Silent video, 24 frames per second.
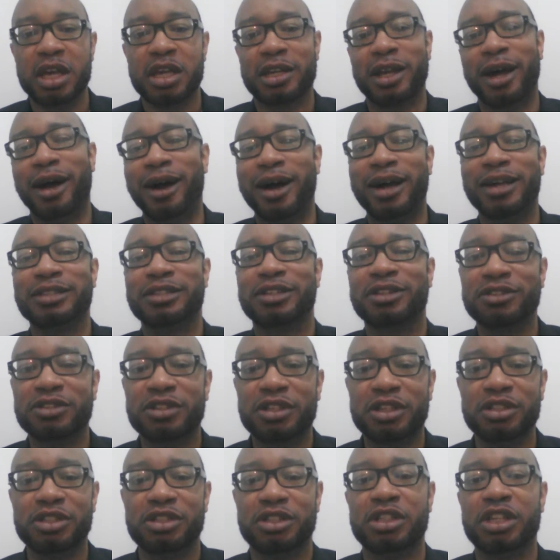The
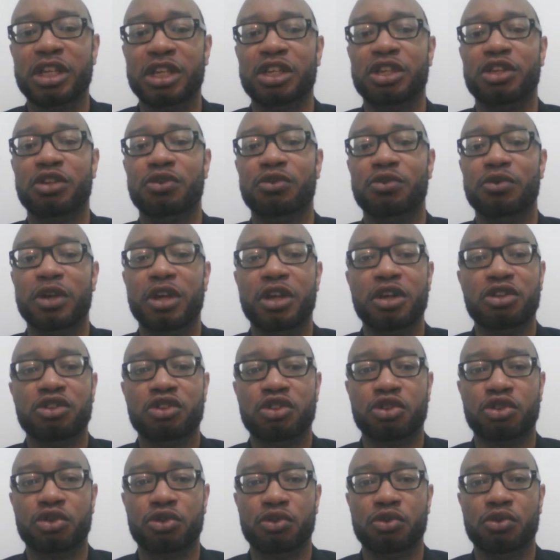Oscars continue
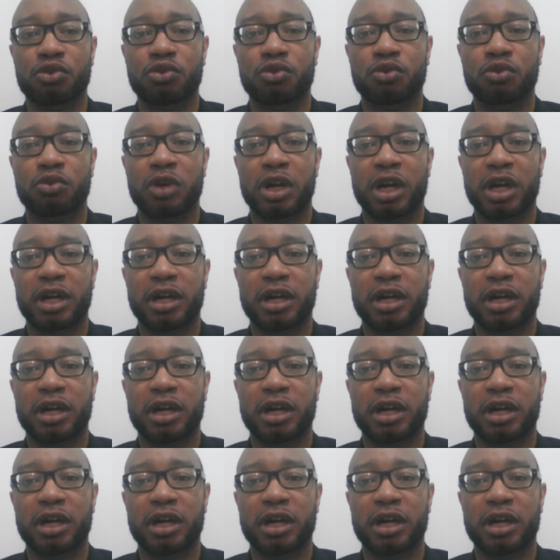to